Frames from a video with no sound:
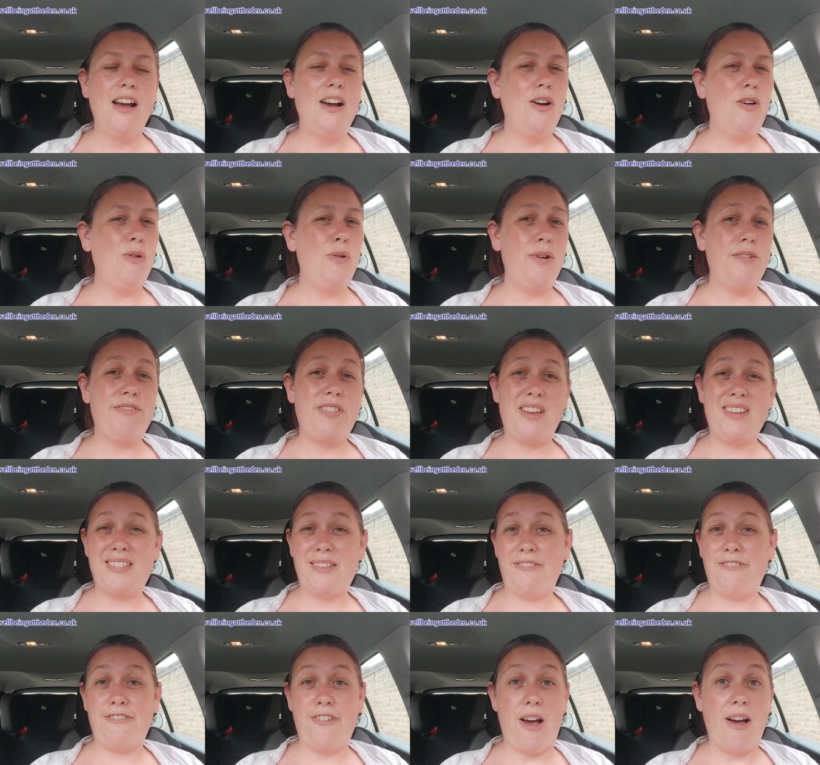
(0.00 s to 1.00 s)
All of those
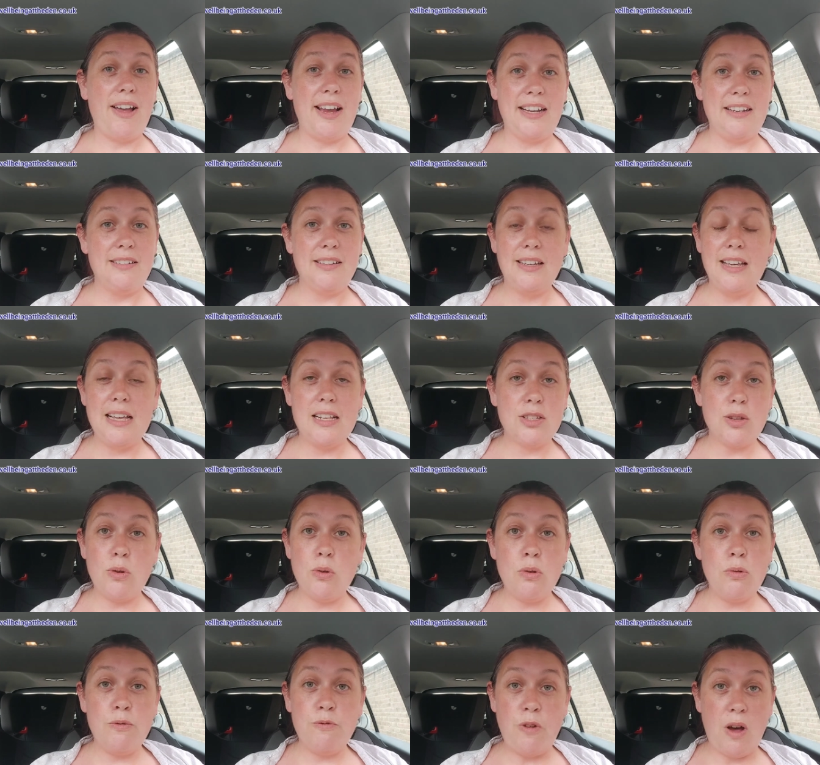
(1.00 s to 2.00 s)
are fine. It's
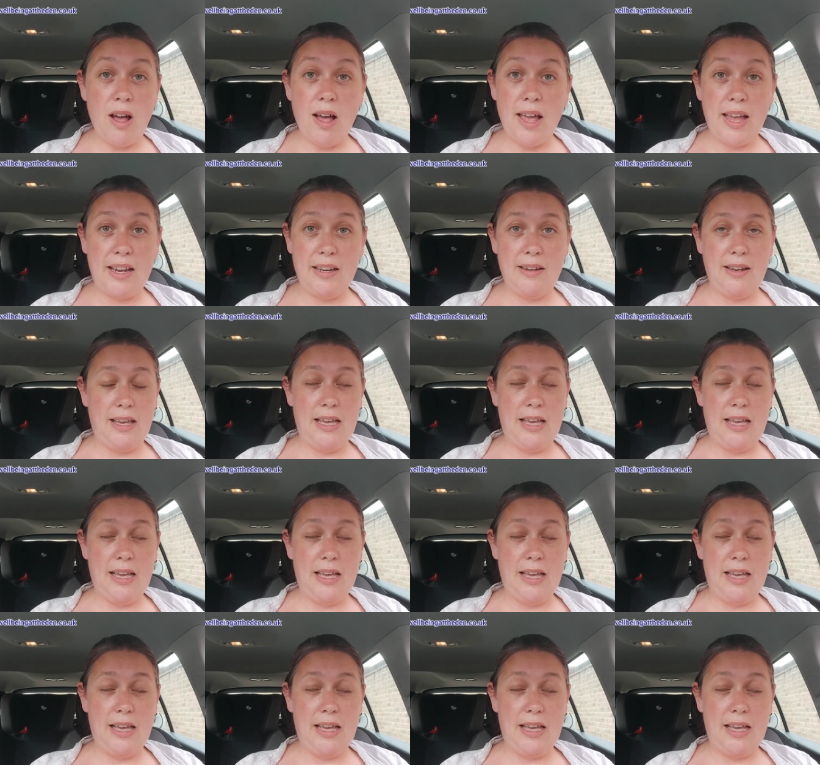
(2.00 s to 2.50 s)
all fine.